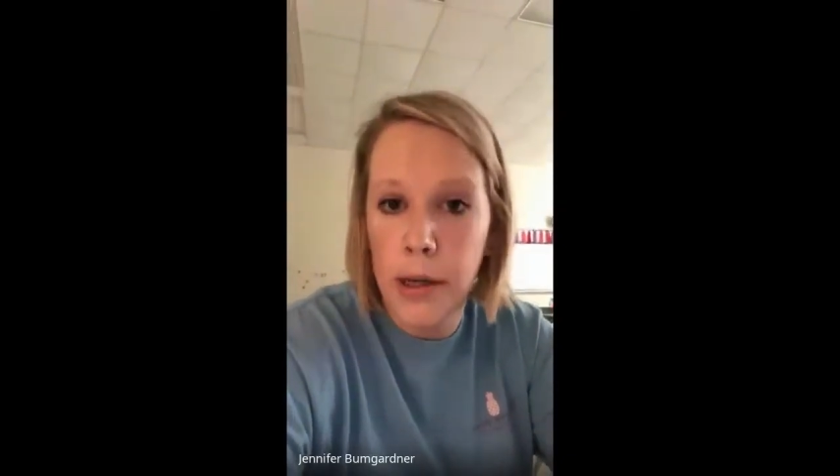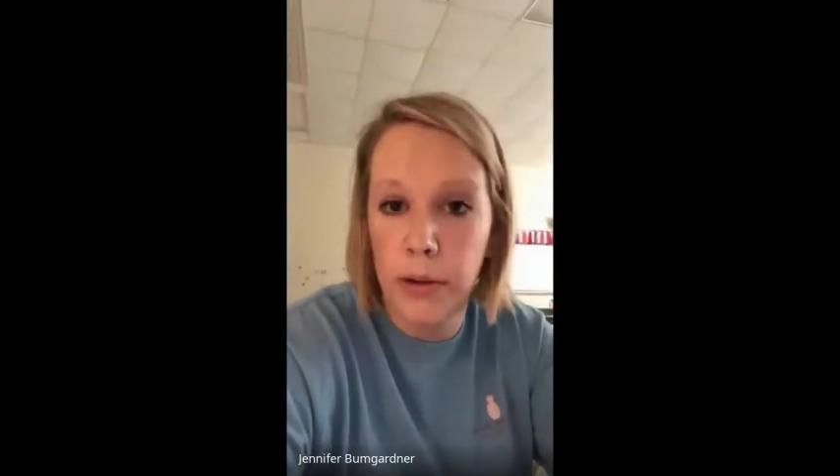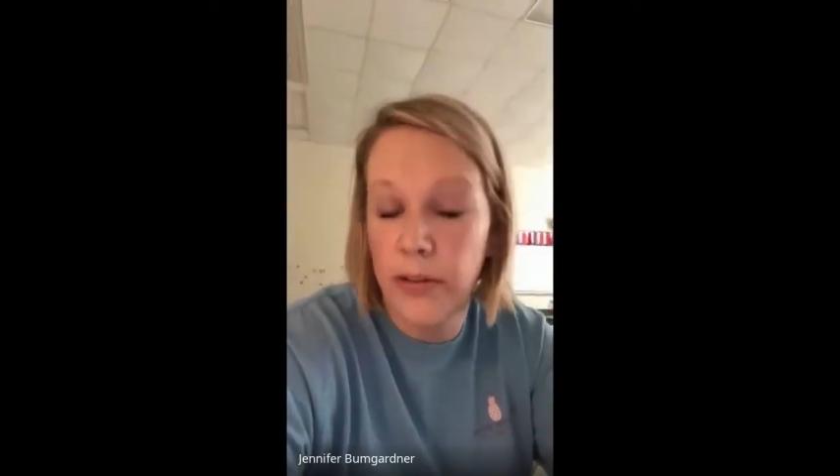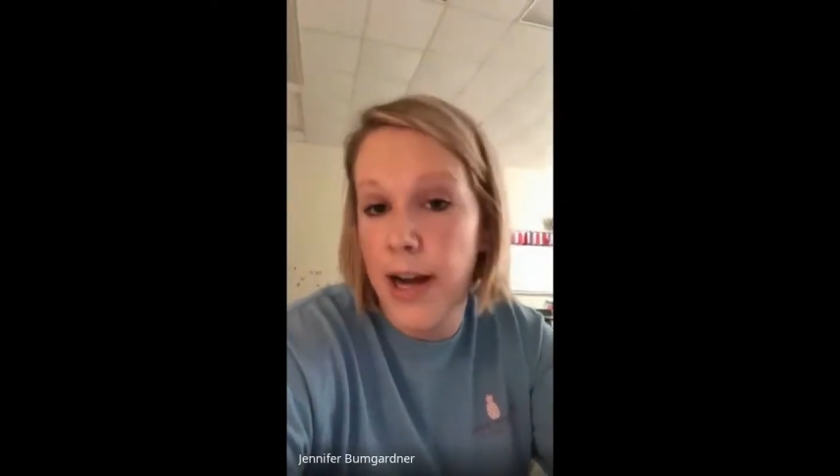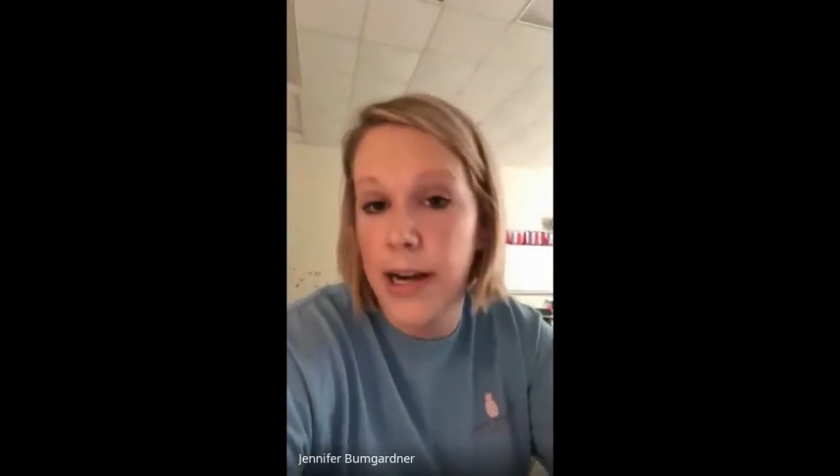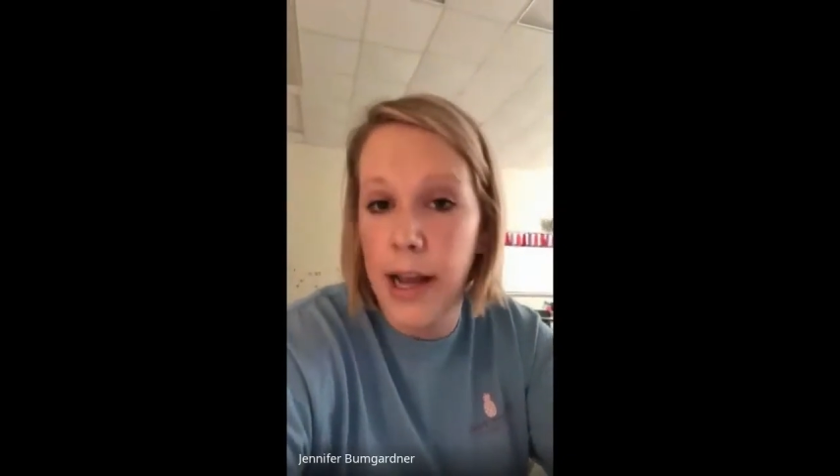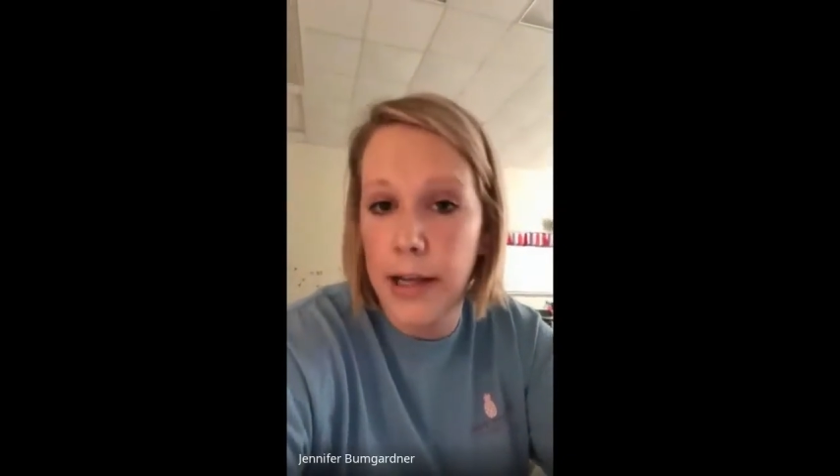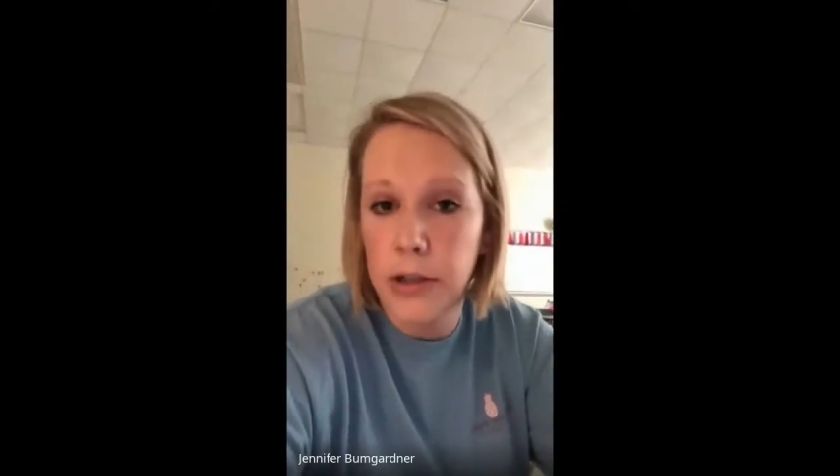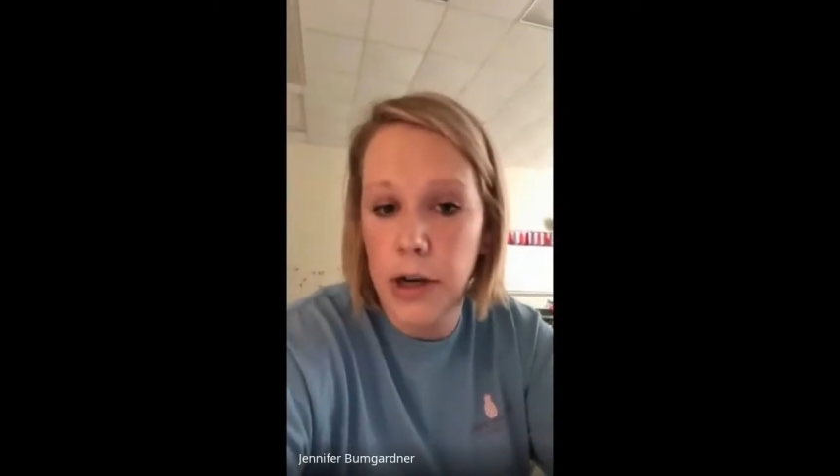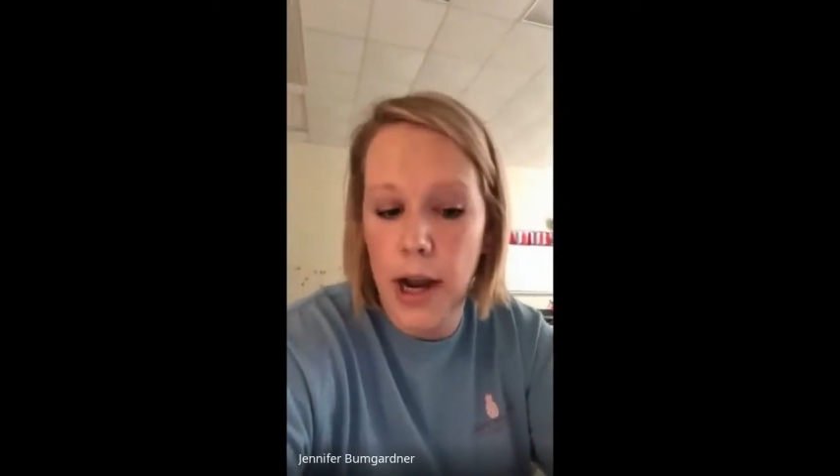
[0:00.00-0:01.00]
providing
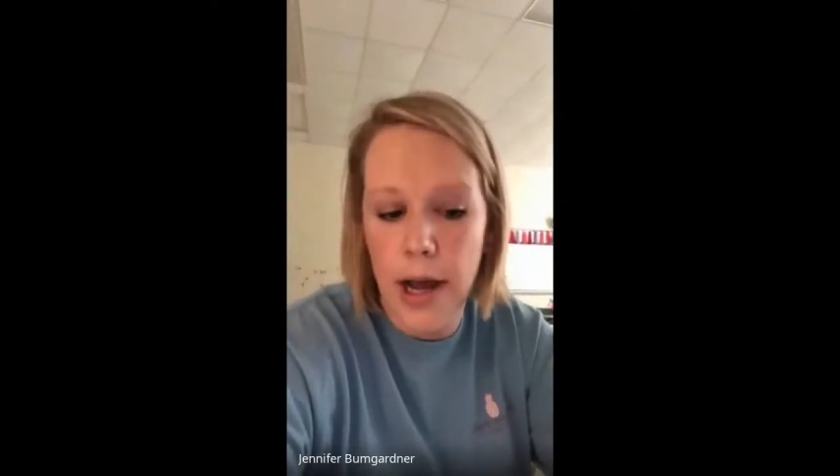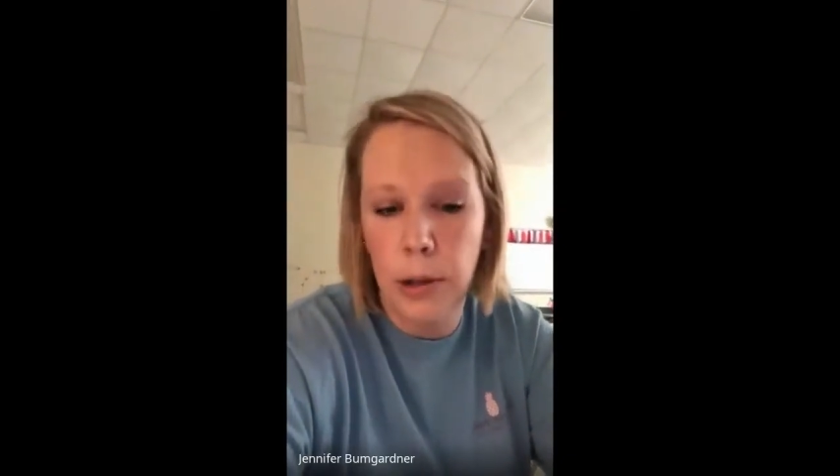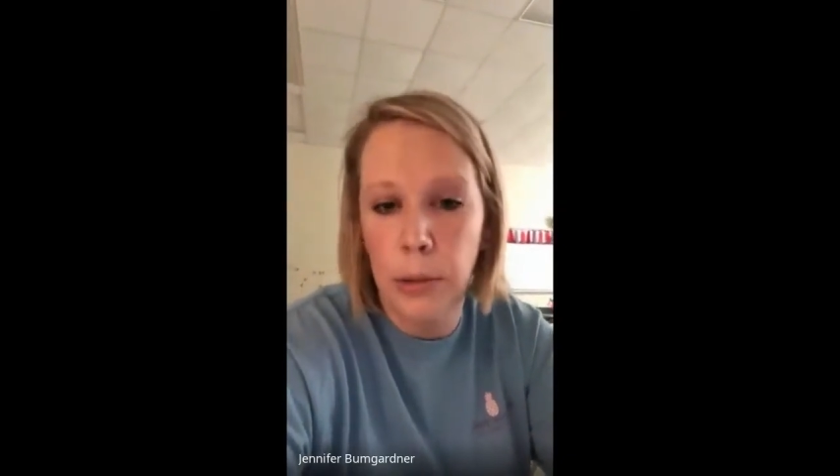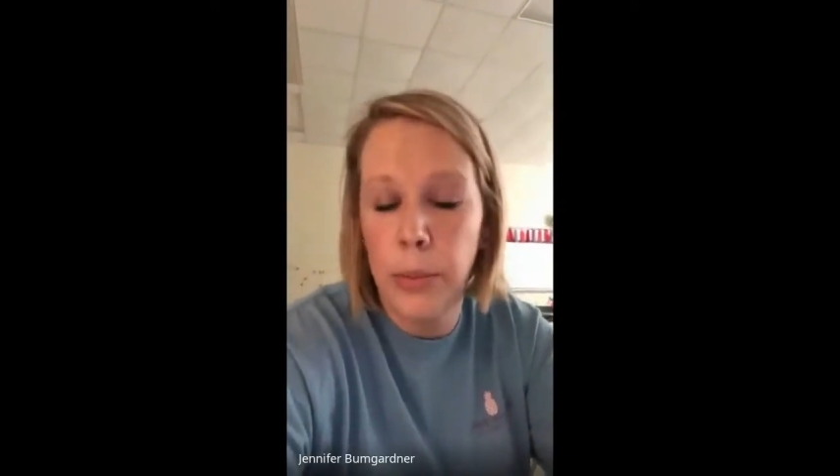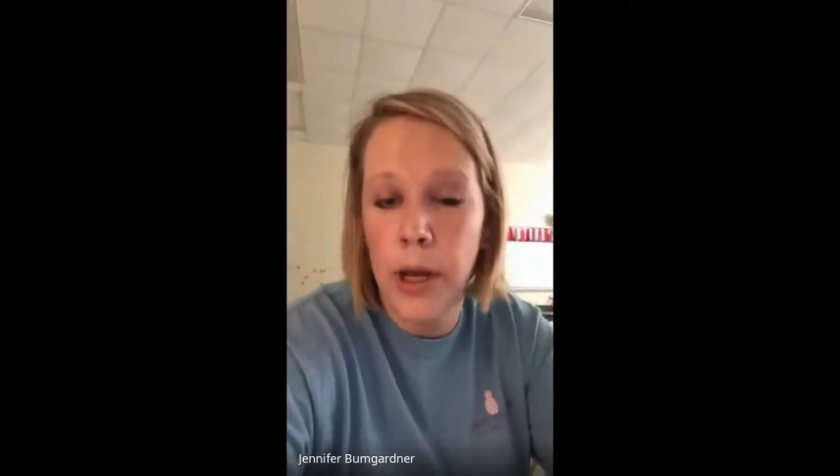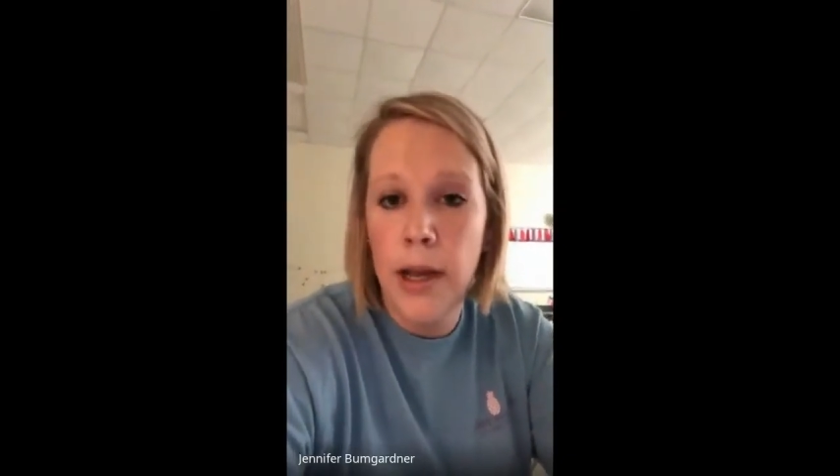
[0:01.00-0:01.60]
extra help.